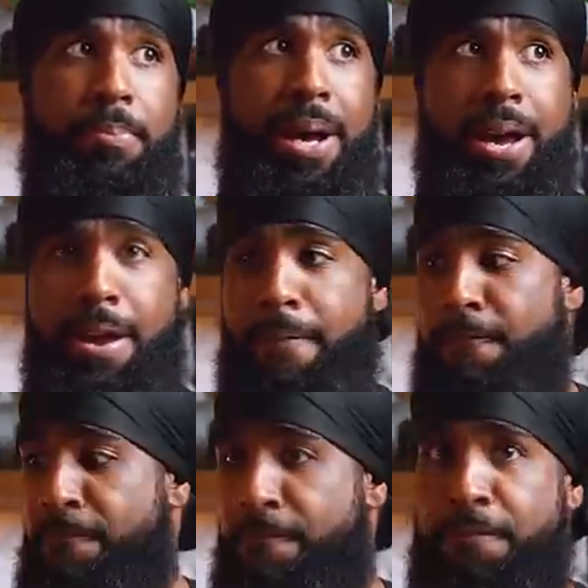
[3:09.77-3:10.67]
by
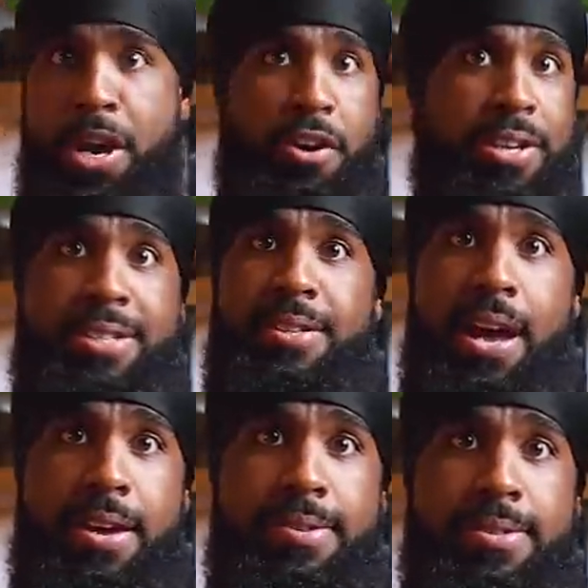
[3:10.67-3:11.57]
various
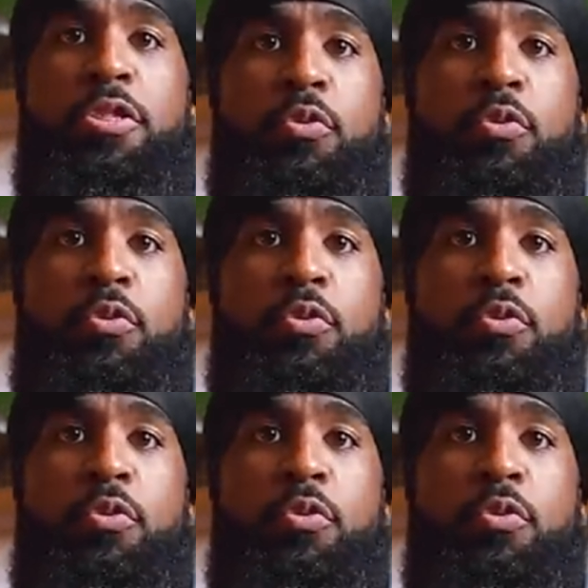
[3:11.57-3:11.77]
diets.